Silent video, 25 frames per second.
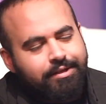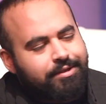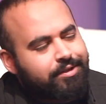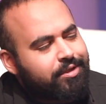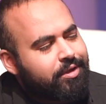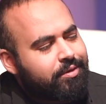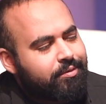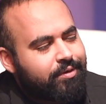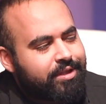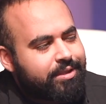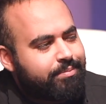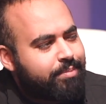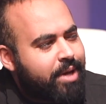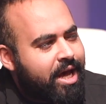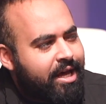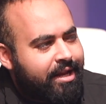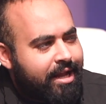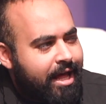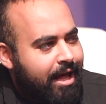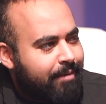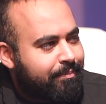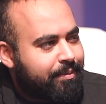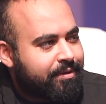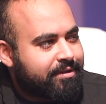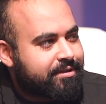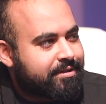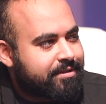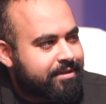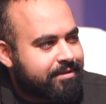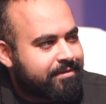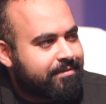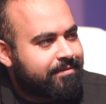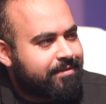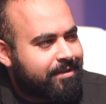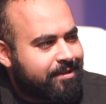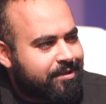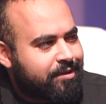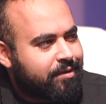There's always bad apples.
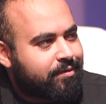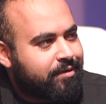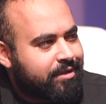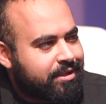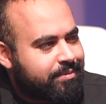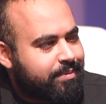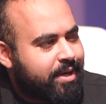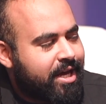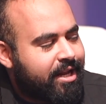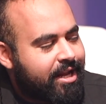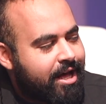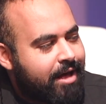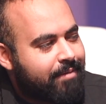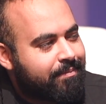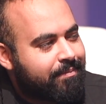There's always bad apples.